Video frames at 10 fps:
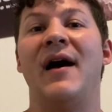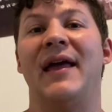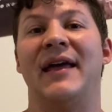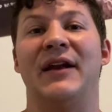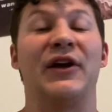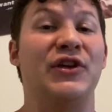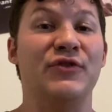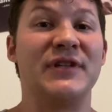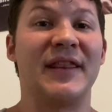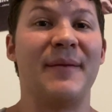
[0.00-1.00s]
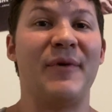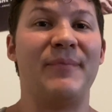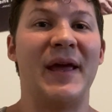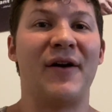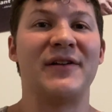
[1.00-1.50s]
and accusing them of
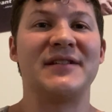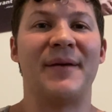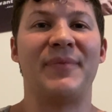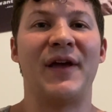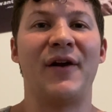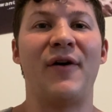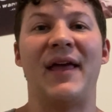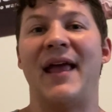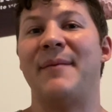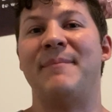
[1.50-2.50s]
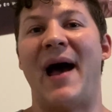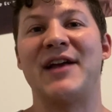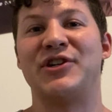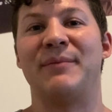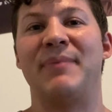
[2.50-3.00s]
being on something, and
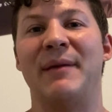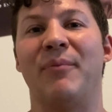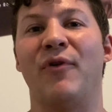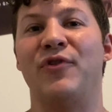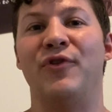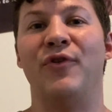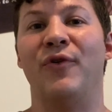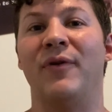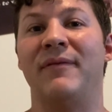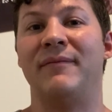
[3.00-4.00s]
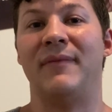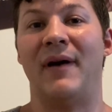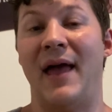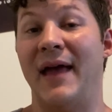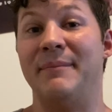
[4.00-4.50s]
bashing people who
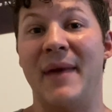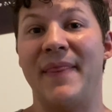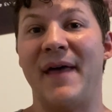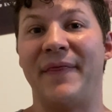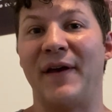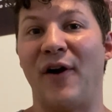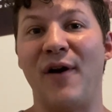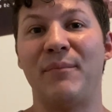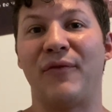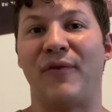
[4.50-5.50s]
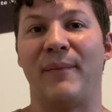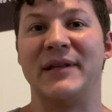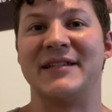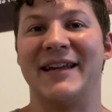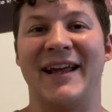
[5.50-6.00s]
admit that they're on
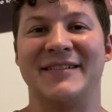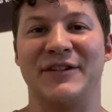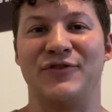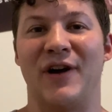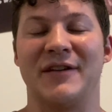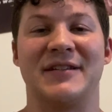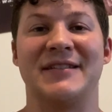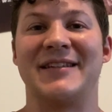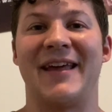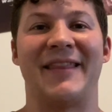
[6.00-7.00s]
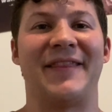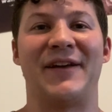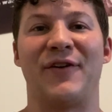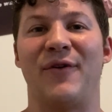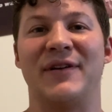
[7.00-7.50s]
performance enhancing drugs and saying that
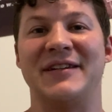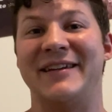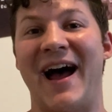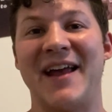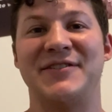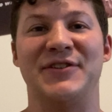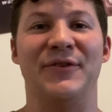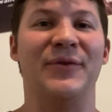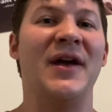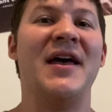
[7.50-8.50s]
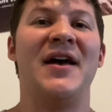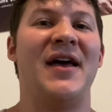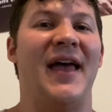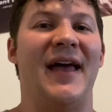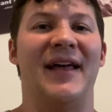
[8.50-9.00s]
they're going to die soon,
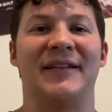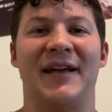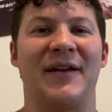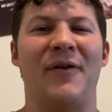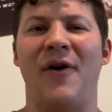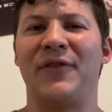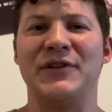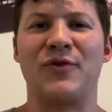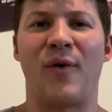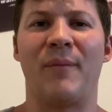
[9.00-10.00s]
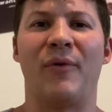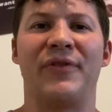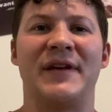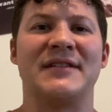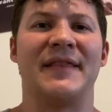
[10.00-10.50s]
and like all these horrible
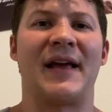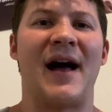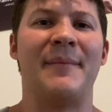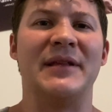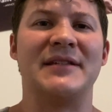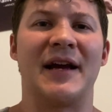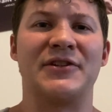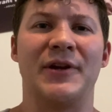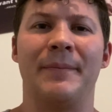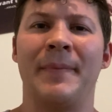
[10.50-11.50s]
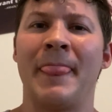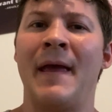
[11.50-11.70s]
things in the comment section.